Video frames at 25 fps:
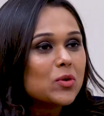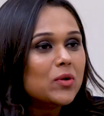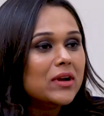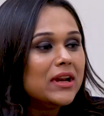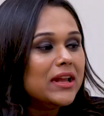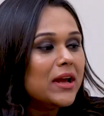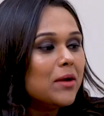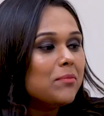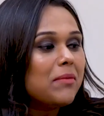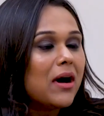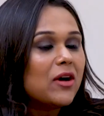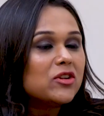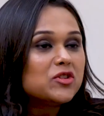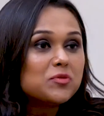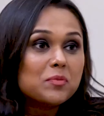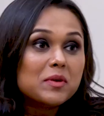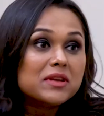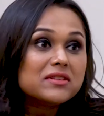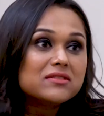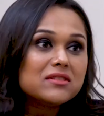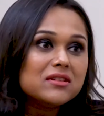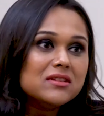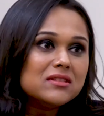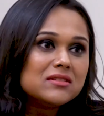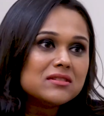only about
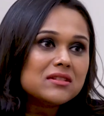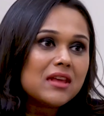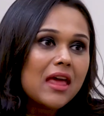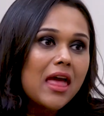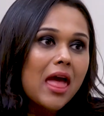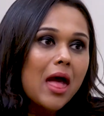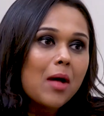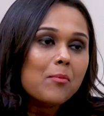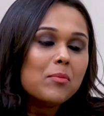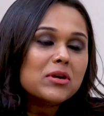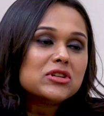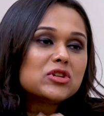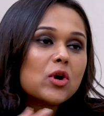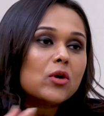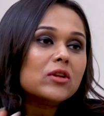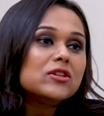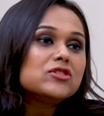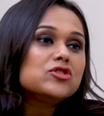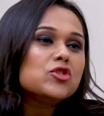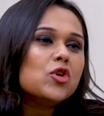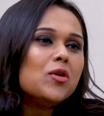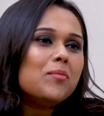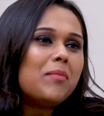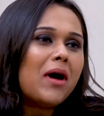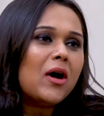business, but
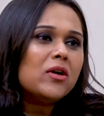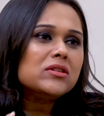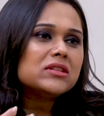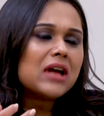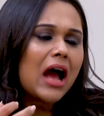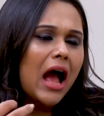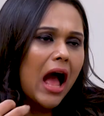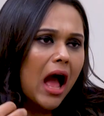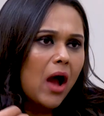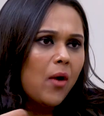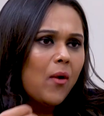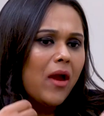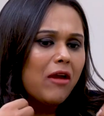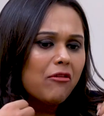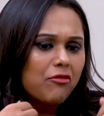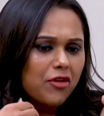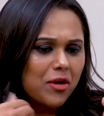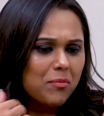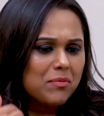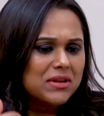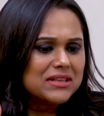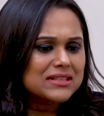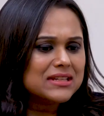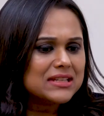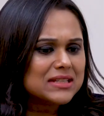also about how every
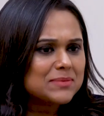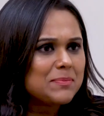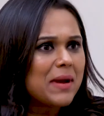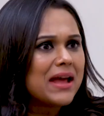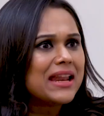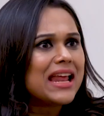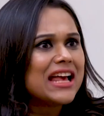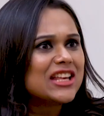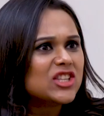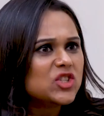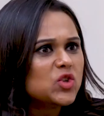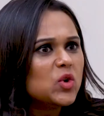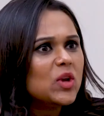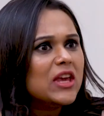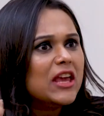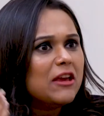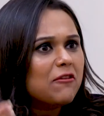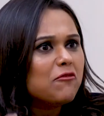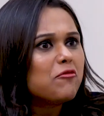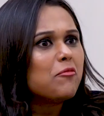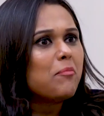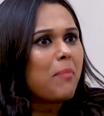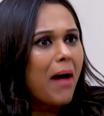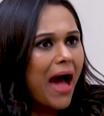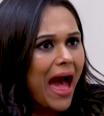businessman has to
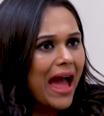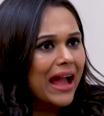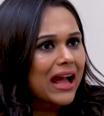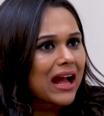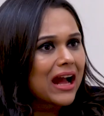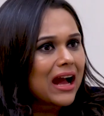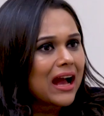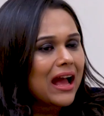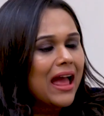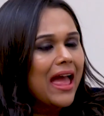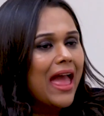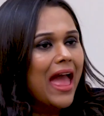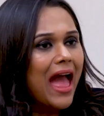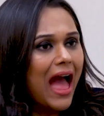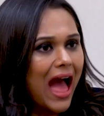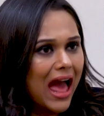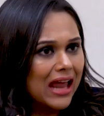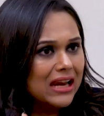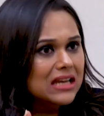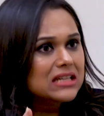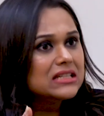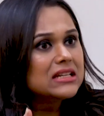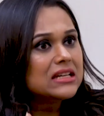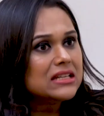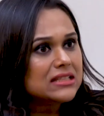give back.
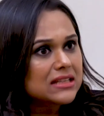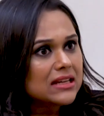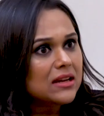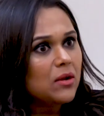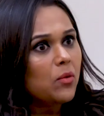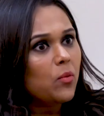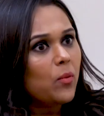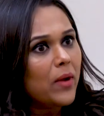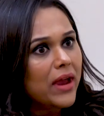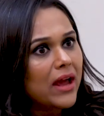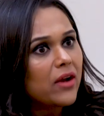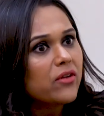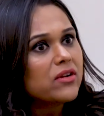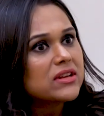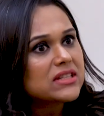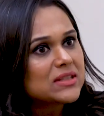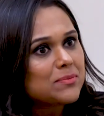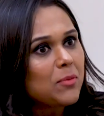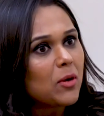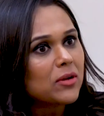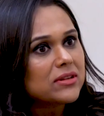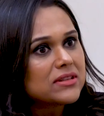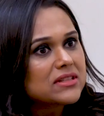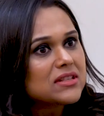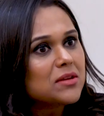And it is in a way a
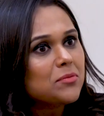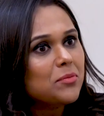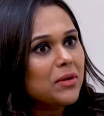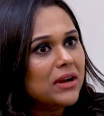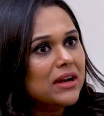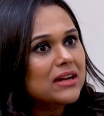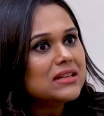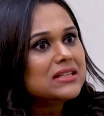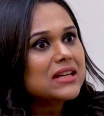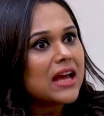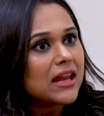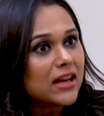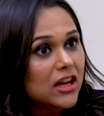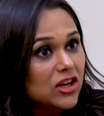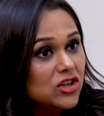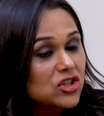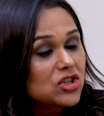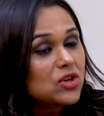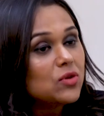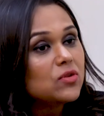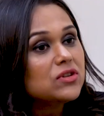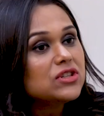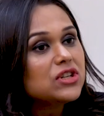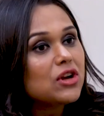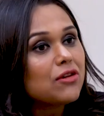responsibility and a
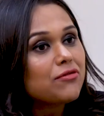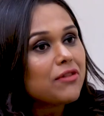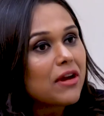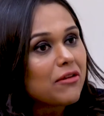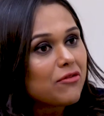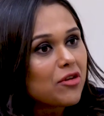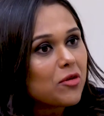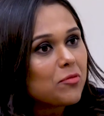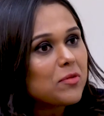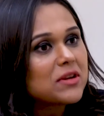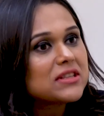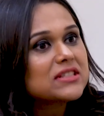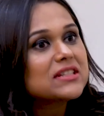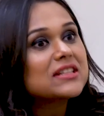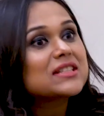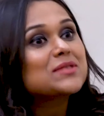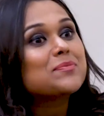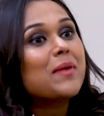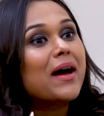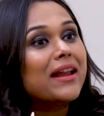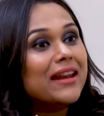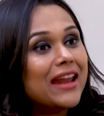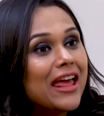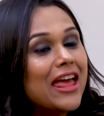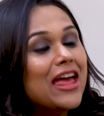duty of every
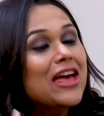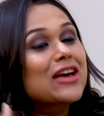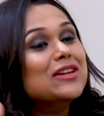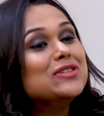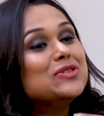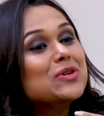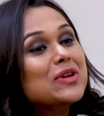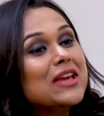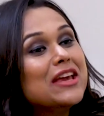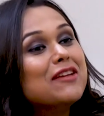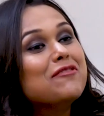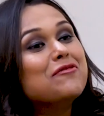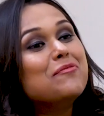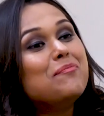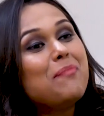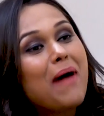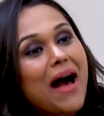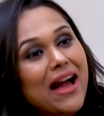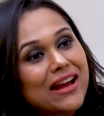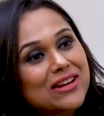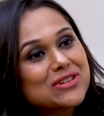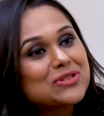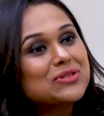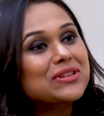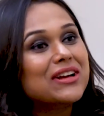businessman to give
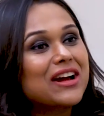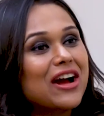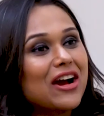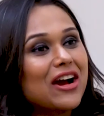back to the